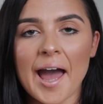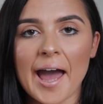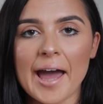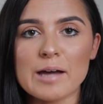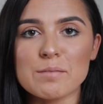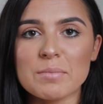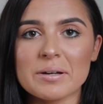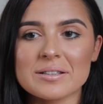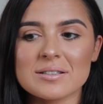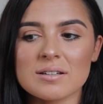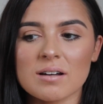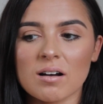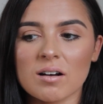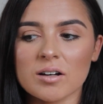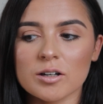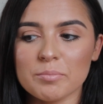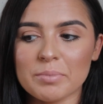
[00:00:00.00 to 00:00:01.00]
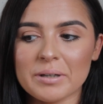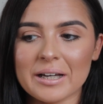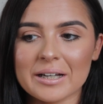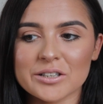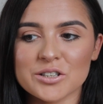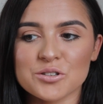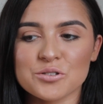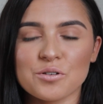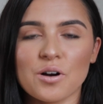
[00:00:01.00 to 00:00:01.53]
it's not going to be
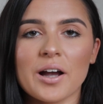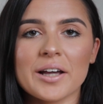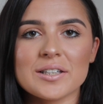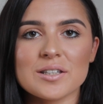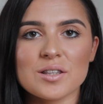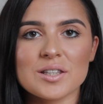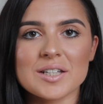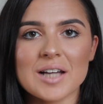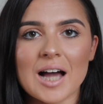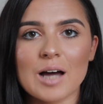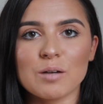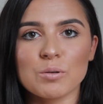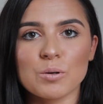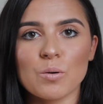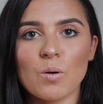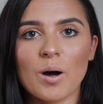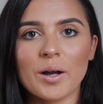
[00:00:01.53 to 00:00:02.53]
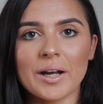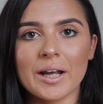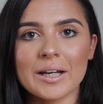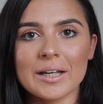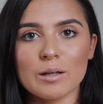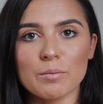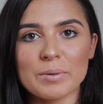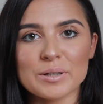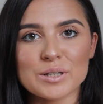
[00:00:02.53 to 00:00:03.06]
as dry, so the tan will go on a
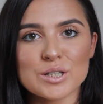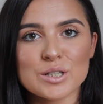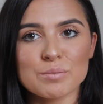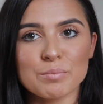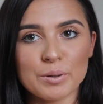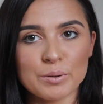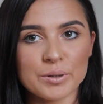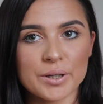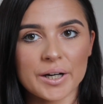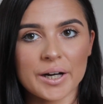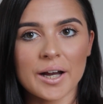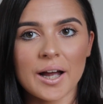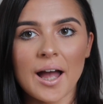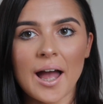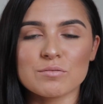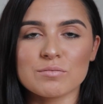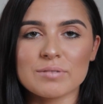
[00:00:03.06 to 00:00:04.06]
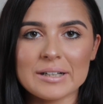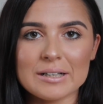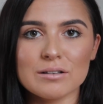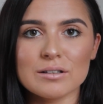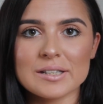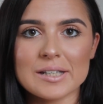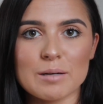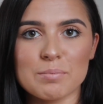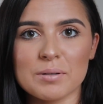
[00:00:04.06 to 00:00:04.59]
little bit smoother. It's a really
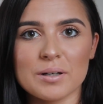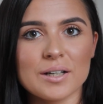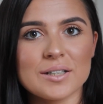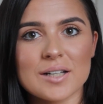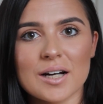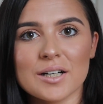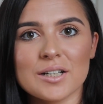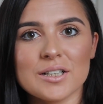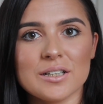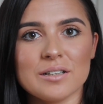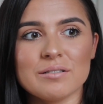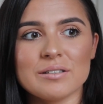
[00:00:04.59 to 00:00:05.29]
good tip that I started